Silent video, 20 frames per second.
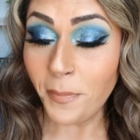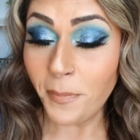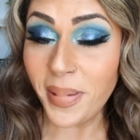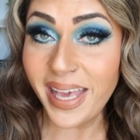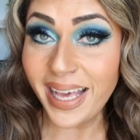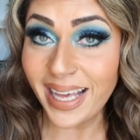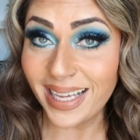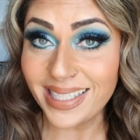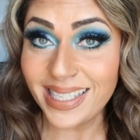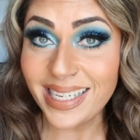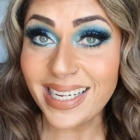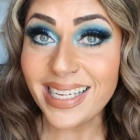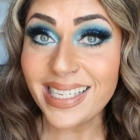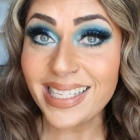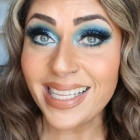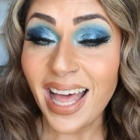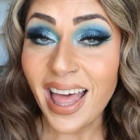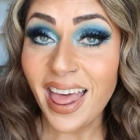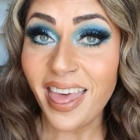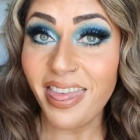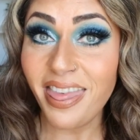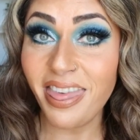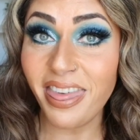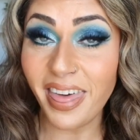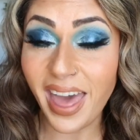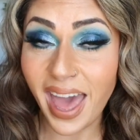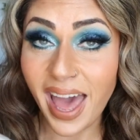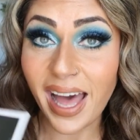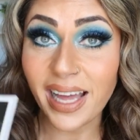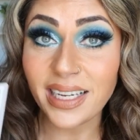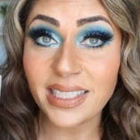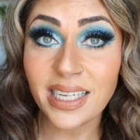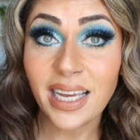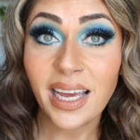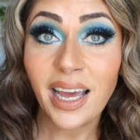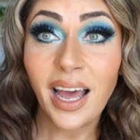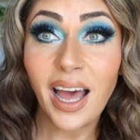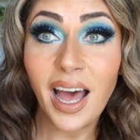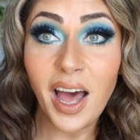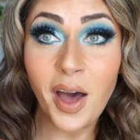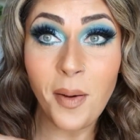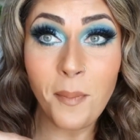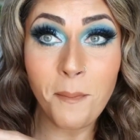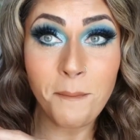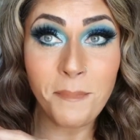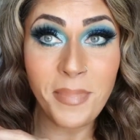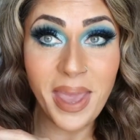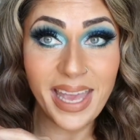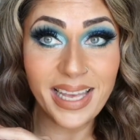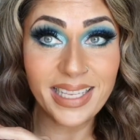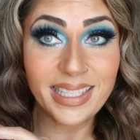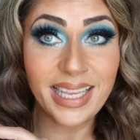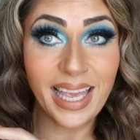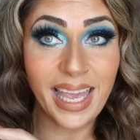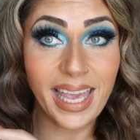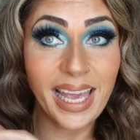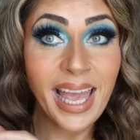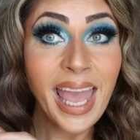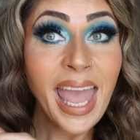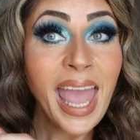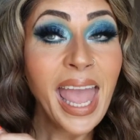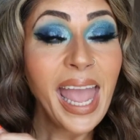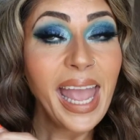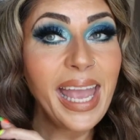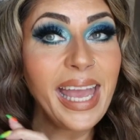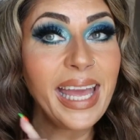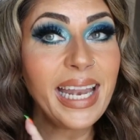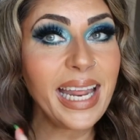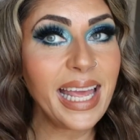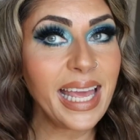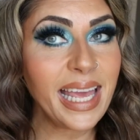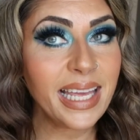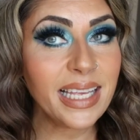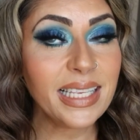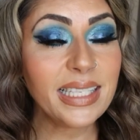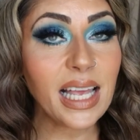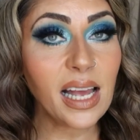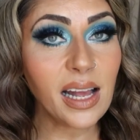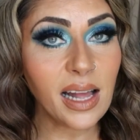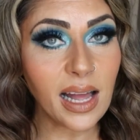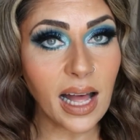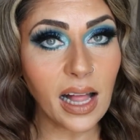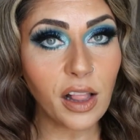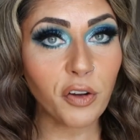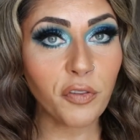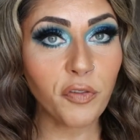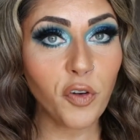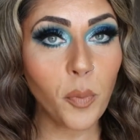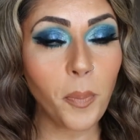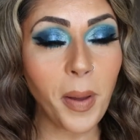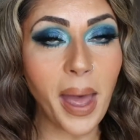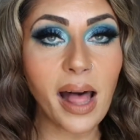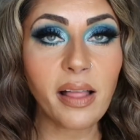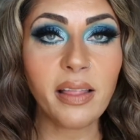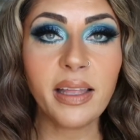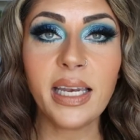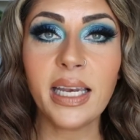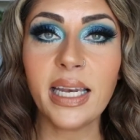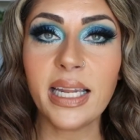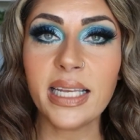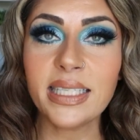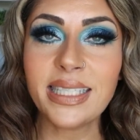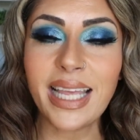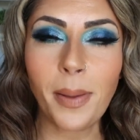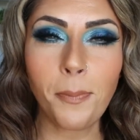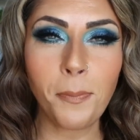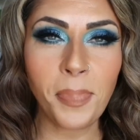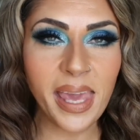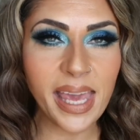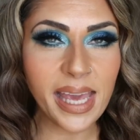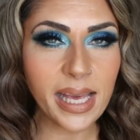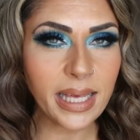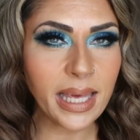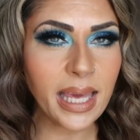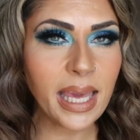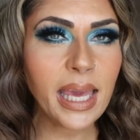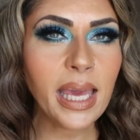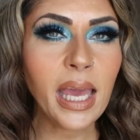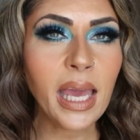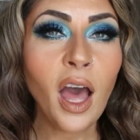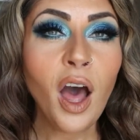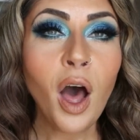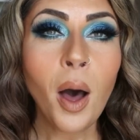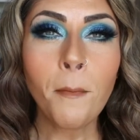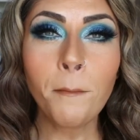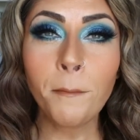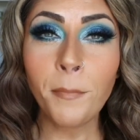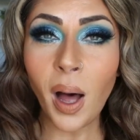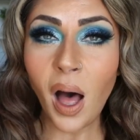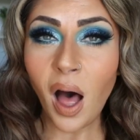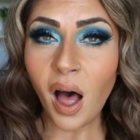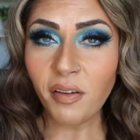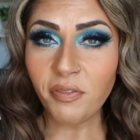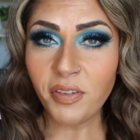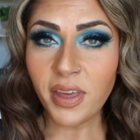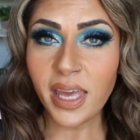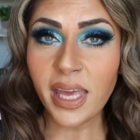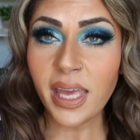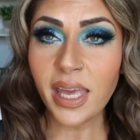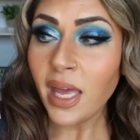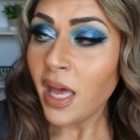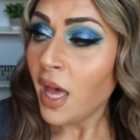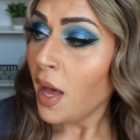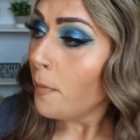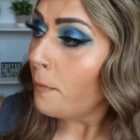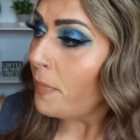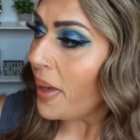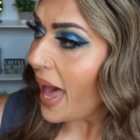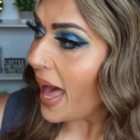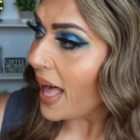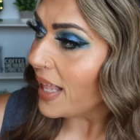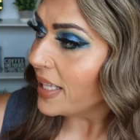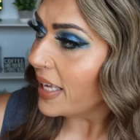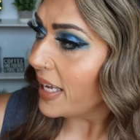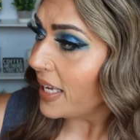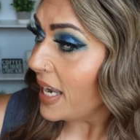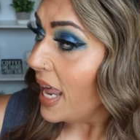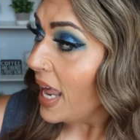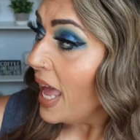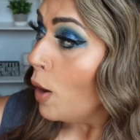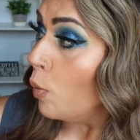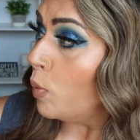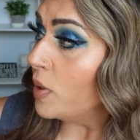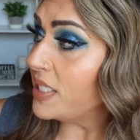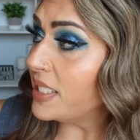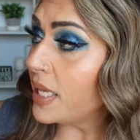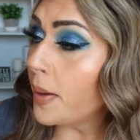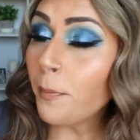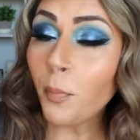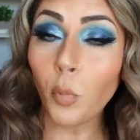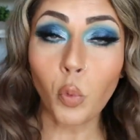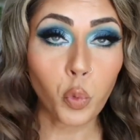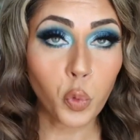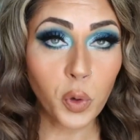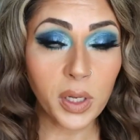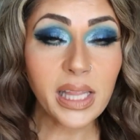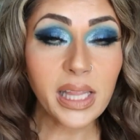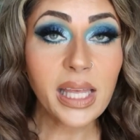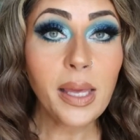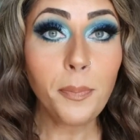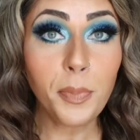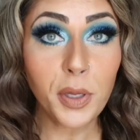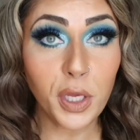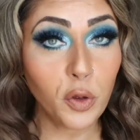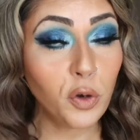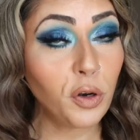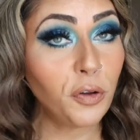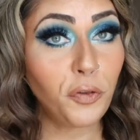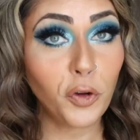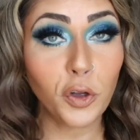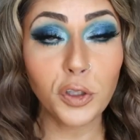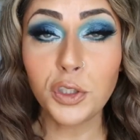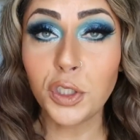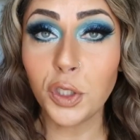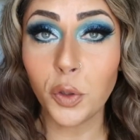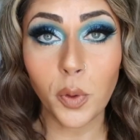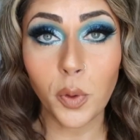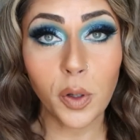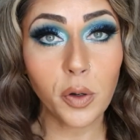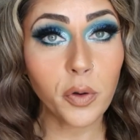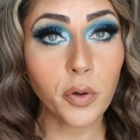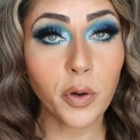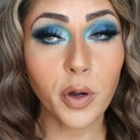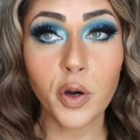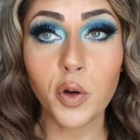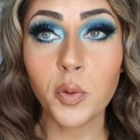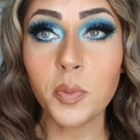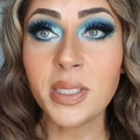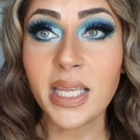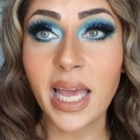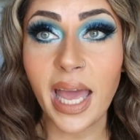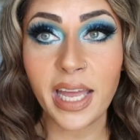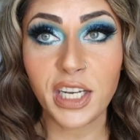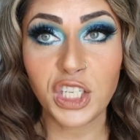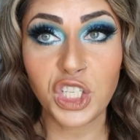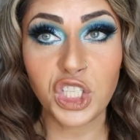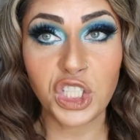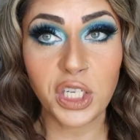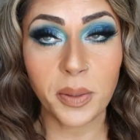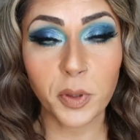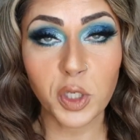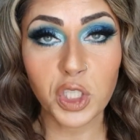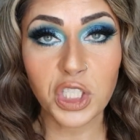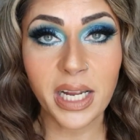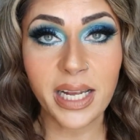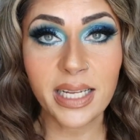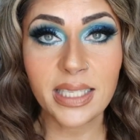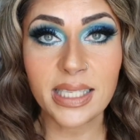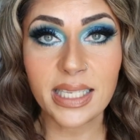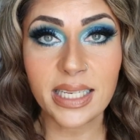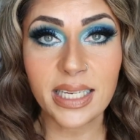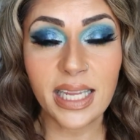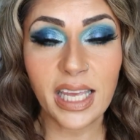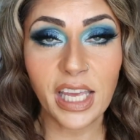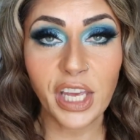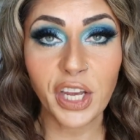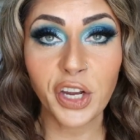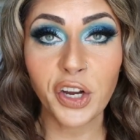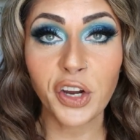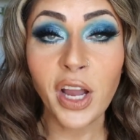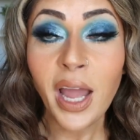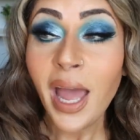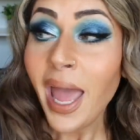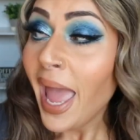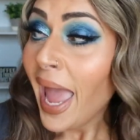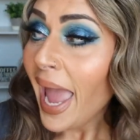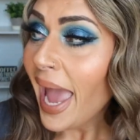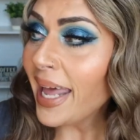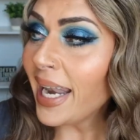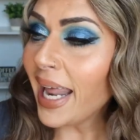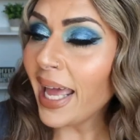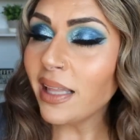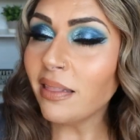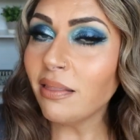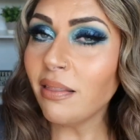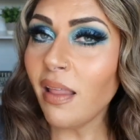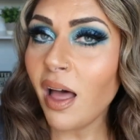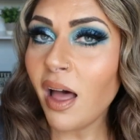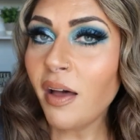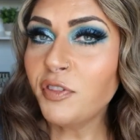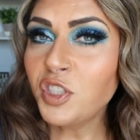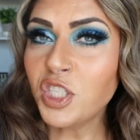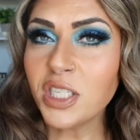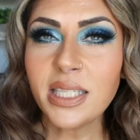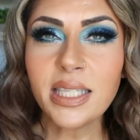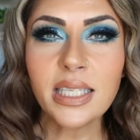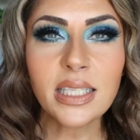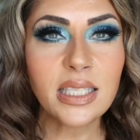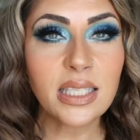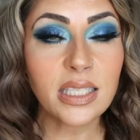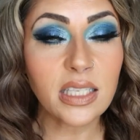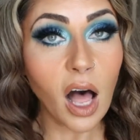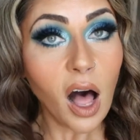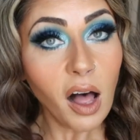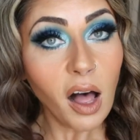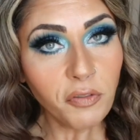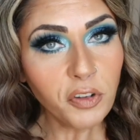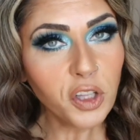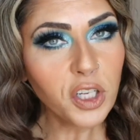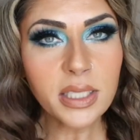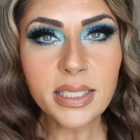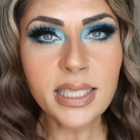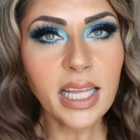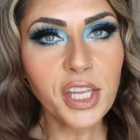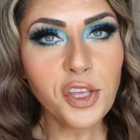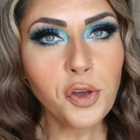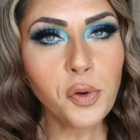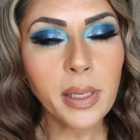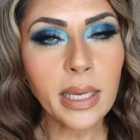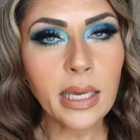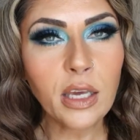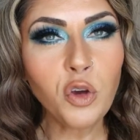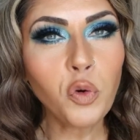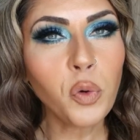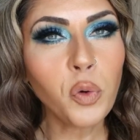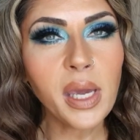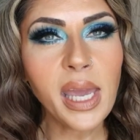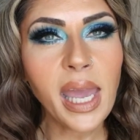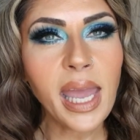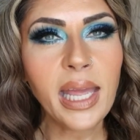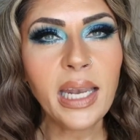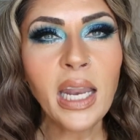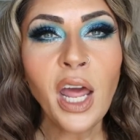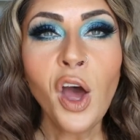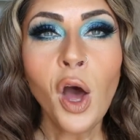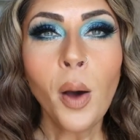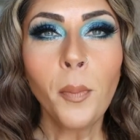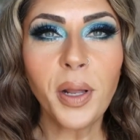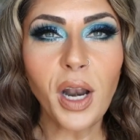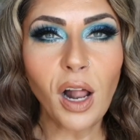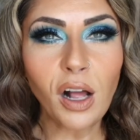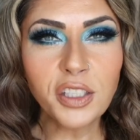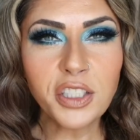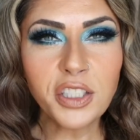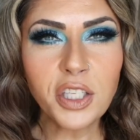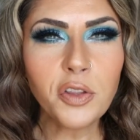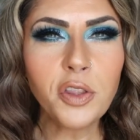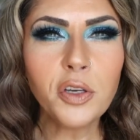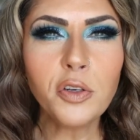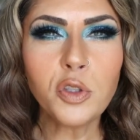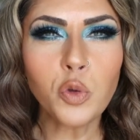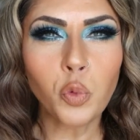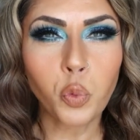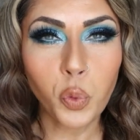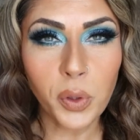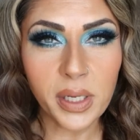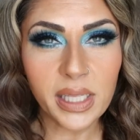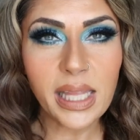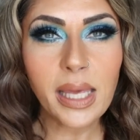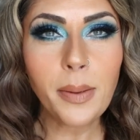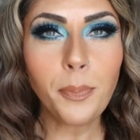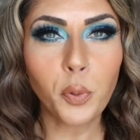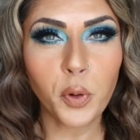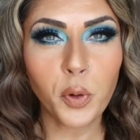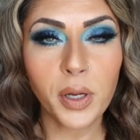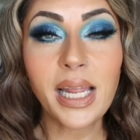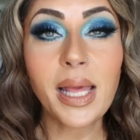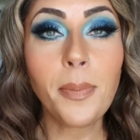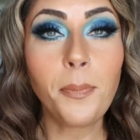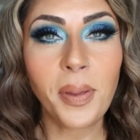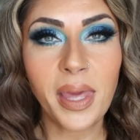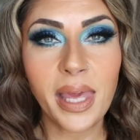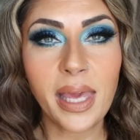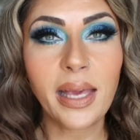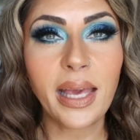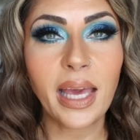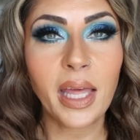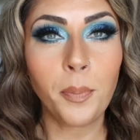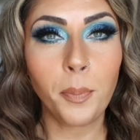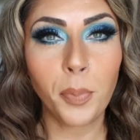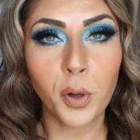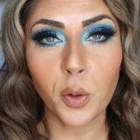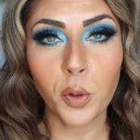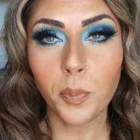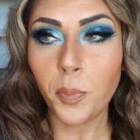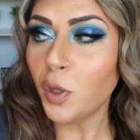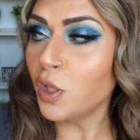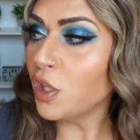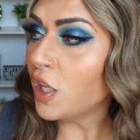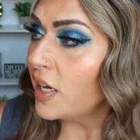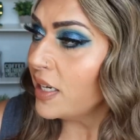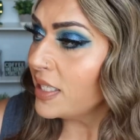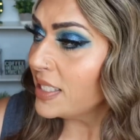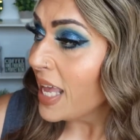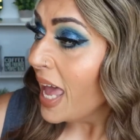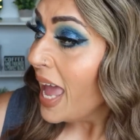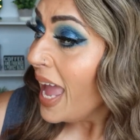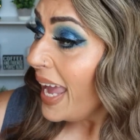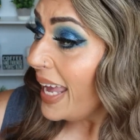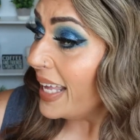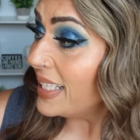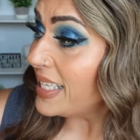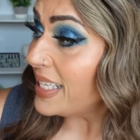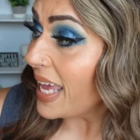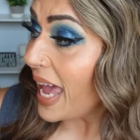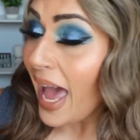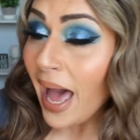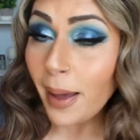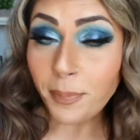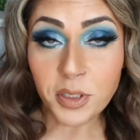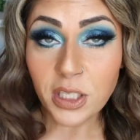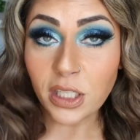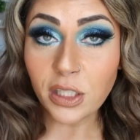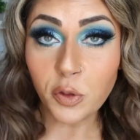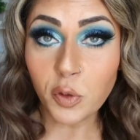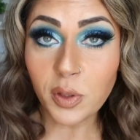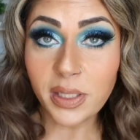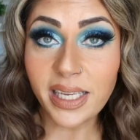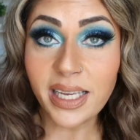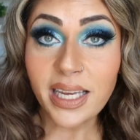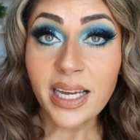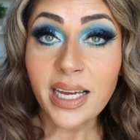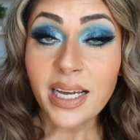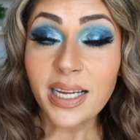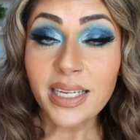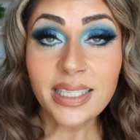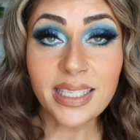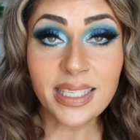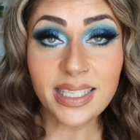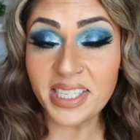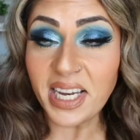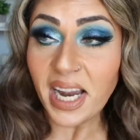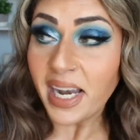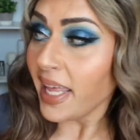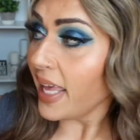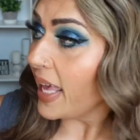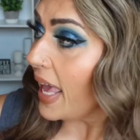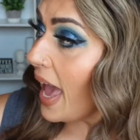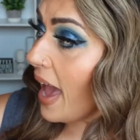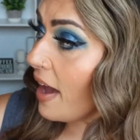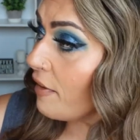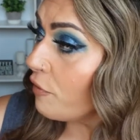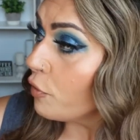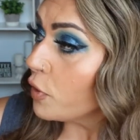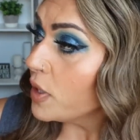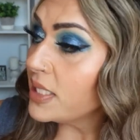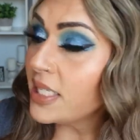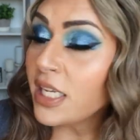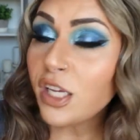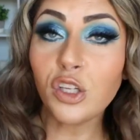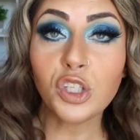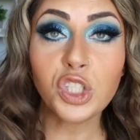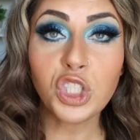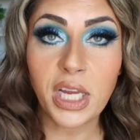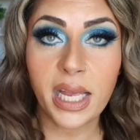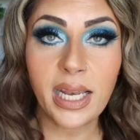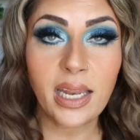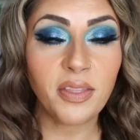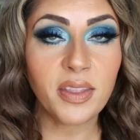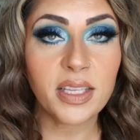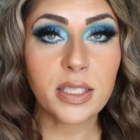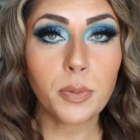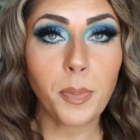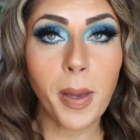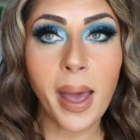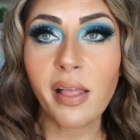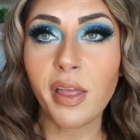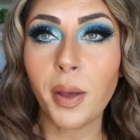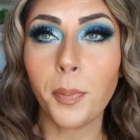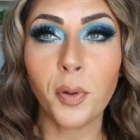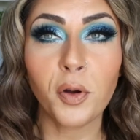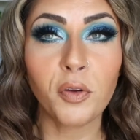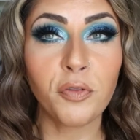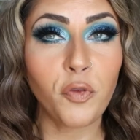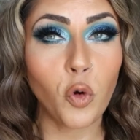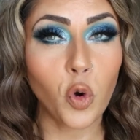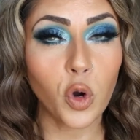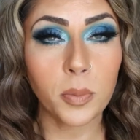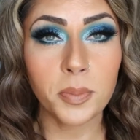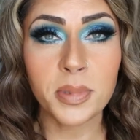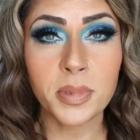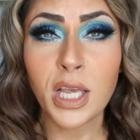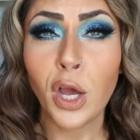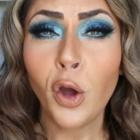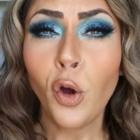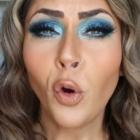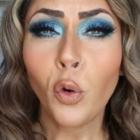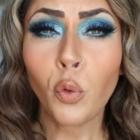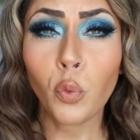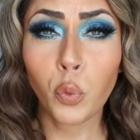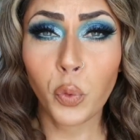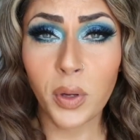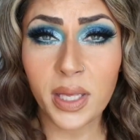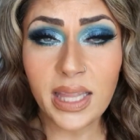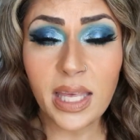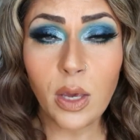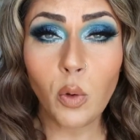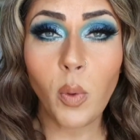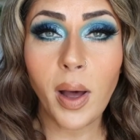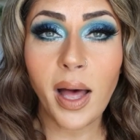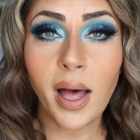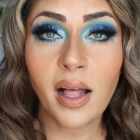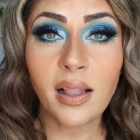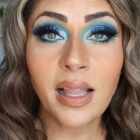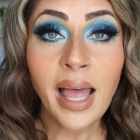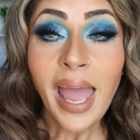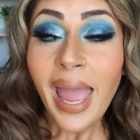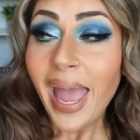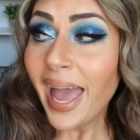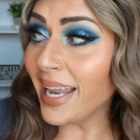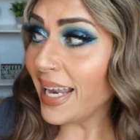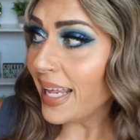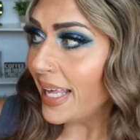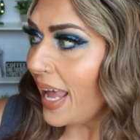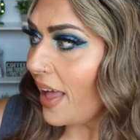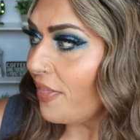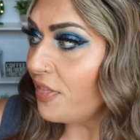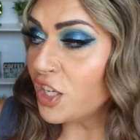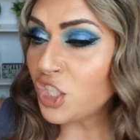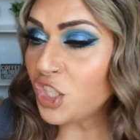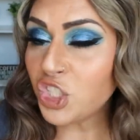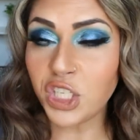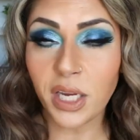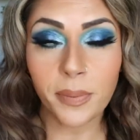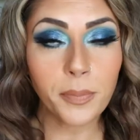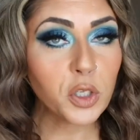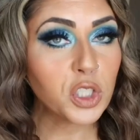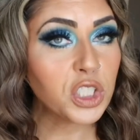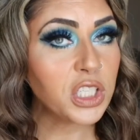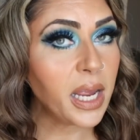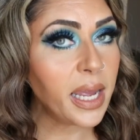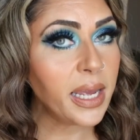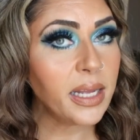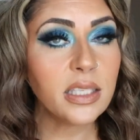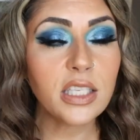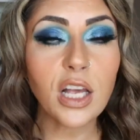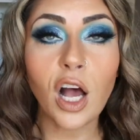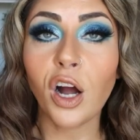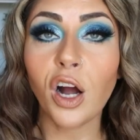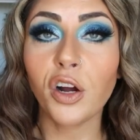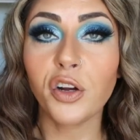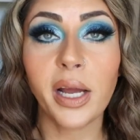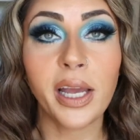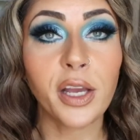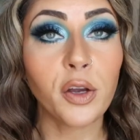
because it is that amazing. It is a colorful palette. It is a pinky, mauve palette with some really beautiful duochromes and shimmer shades in here. And I love just the soft looks that you can create, but also those really pretty pink and purple looks. It's absolutely stunning. Every single shade in this palette performs really well, and again, the shimmer shades are